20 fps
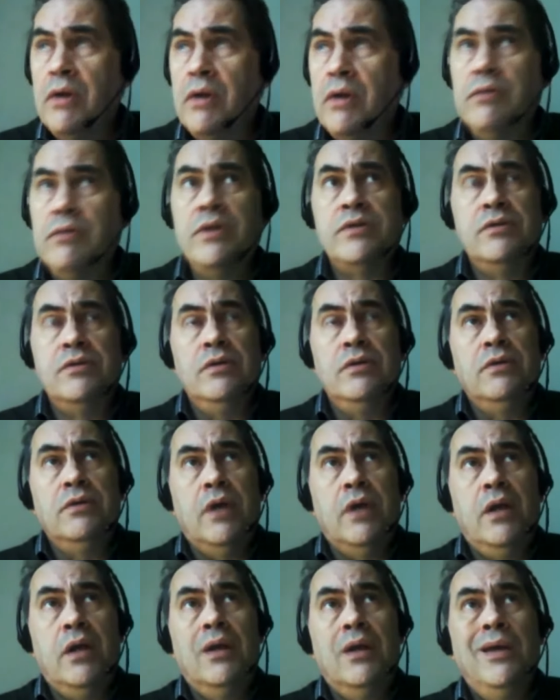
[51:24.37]
reasoning
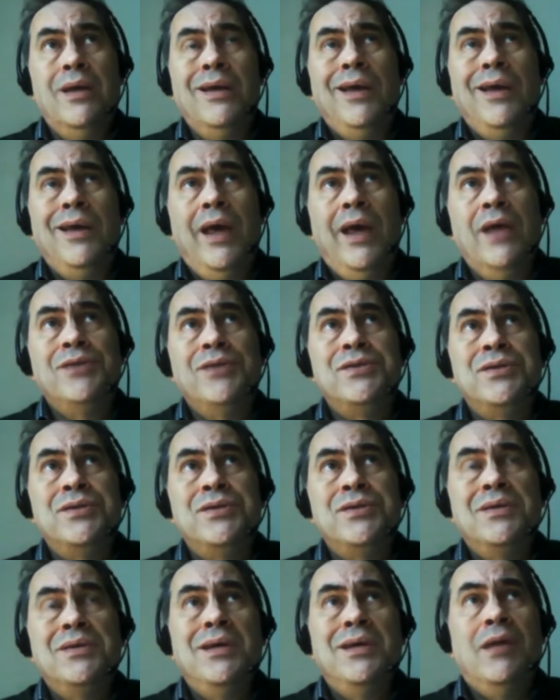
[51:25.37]
then is.
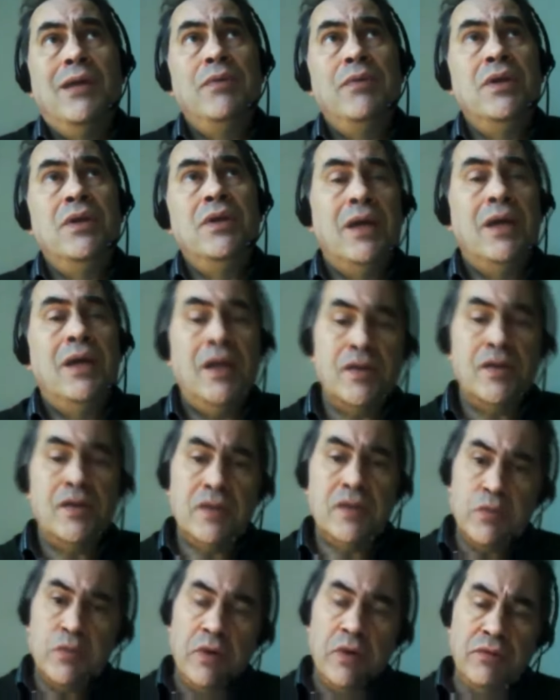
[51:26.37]
I mean, it's
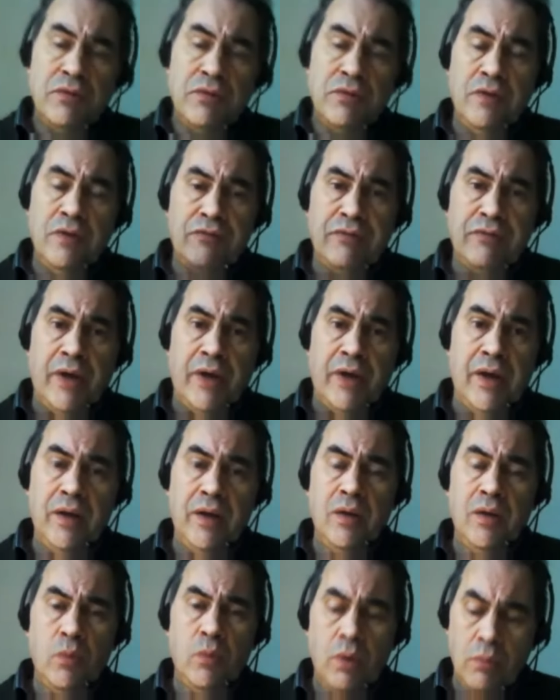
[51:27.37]
it's perfectly fine
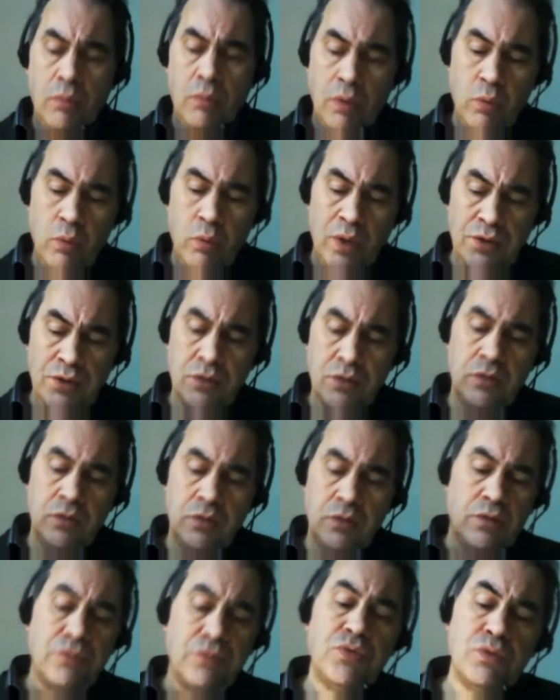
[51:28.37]
once you sort
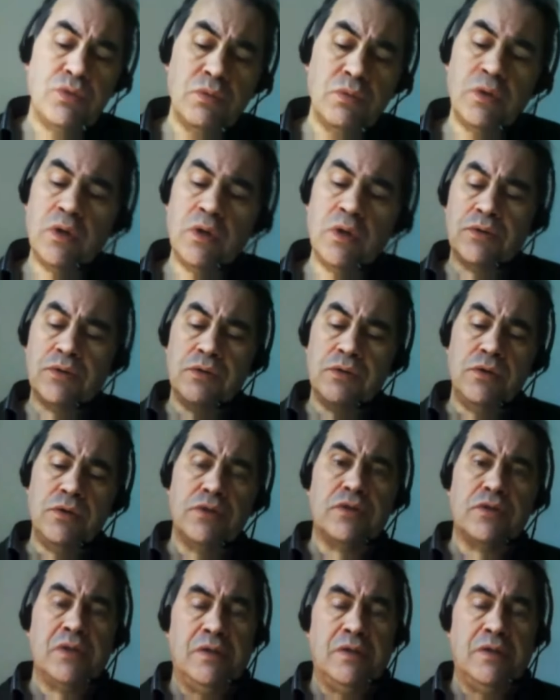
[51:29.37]
of got
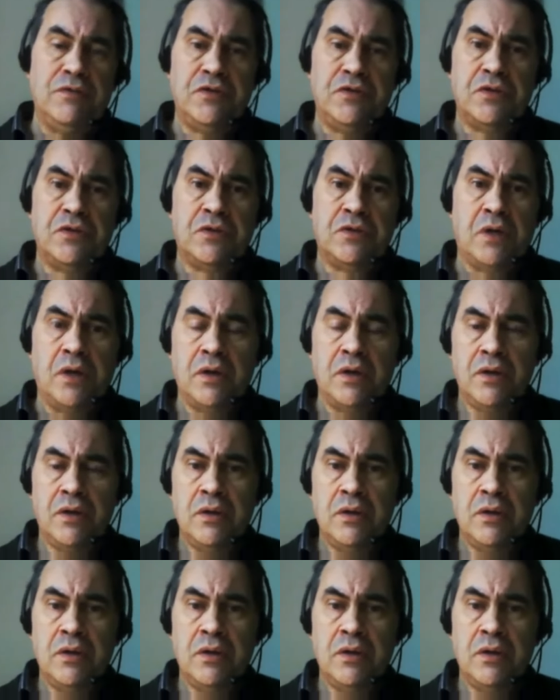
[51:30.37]
yourself stuck,